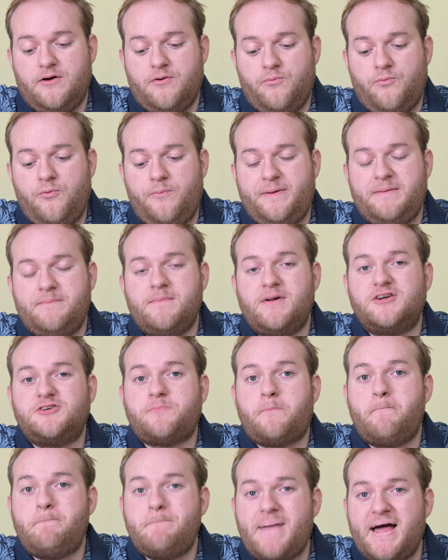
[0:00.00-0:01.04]
will be much
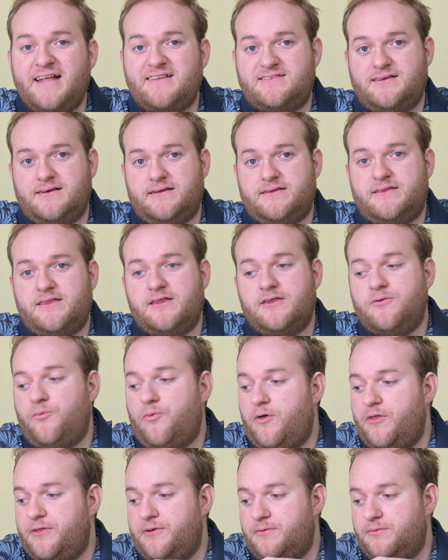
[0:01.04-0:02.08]
better than the
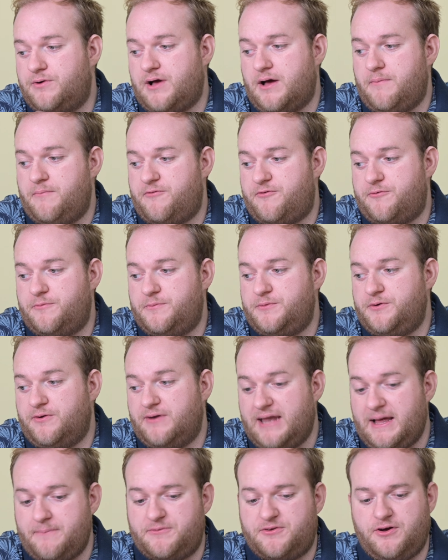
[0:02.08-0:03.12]
one that will come from your
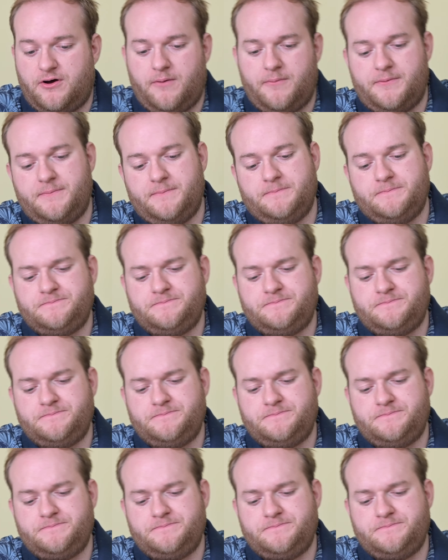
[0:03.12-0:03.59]
laptop.